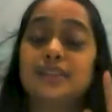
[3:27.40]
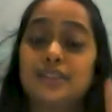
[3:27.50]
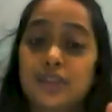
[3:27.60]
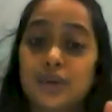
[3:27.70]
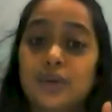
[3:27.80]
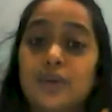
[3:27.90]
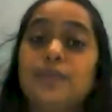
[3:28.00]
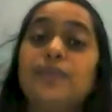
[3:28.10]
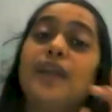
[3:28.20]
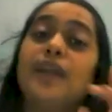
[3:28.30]

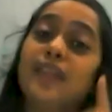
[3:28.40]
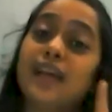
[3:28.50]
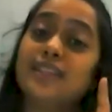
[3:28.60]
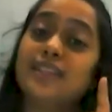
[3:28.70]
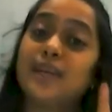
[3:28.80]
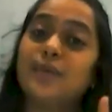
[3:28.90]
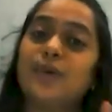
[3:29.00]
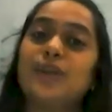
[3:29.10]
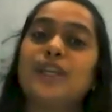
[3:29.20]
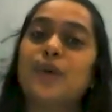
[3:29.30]
So that time
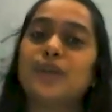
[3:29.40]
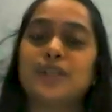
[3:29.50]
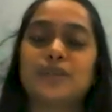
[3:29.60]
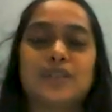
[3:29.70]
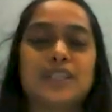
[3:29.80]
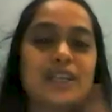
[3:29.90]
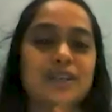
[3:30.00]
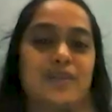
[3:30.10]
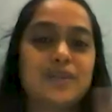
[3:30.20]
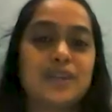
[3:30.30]
only water will
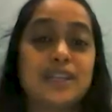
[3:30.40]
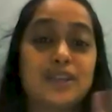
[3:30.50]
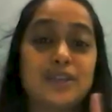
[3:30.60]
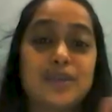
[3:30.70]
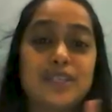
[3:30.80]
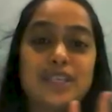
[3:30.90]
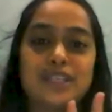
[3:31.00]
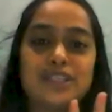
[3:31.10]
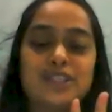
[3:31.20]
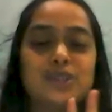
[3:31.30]
get converted
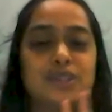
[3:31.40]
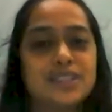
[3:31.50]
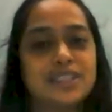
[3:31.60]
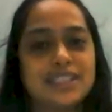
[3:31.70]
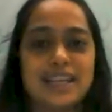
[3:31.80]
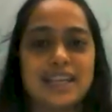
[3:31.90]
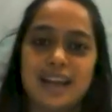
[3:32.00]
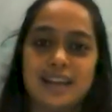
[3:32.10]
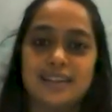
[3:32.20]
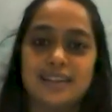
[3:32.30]
into
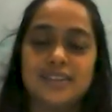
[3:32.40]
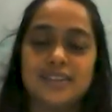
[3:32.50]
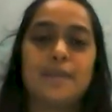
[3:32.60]
ice.